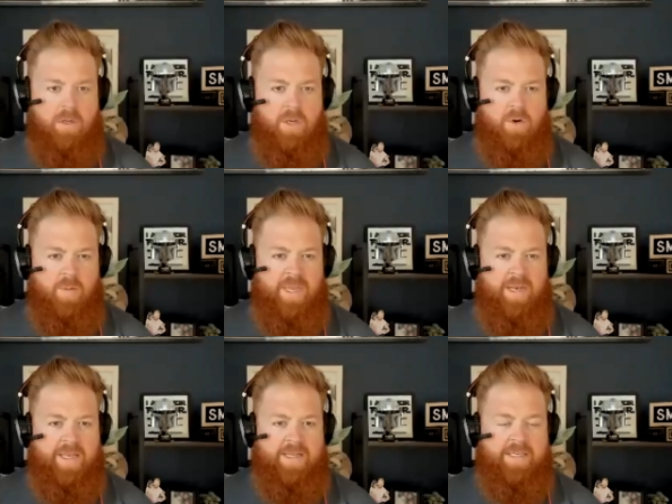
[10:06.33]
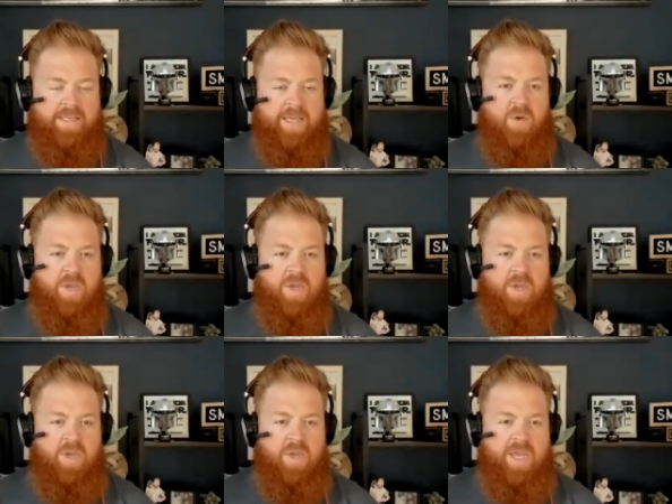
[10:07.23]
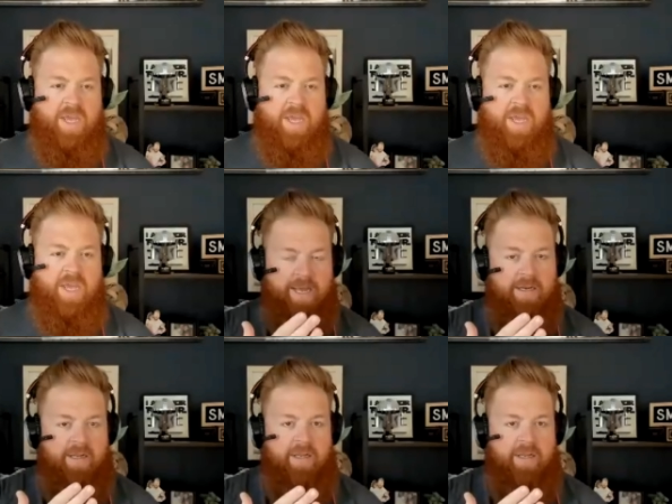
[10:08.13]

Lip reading: You know what I mean? It's like you get a blind spot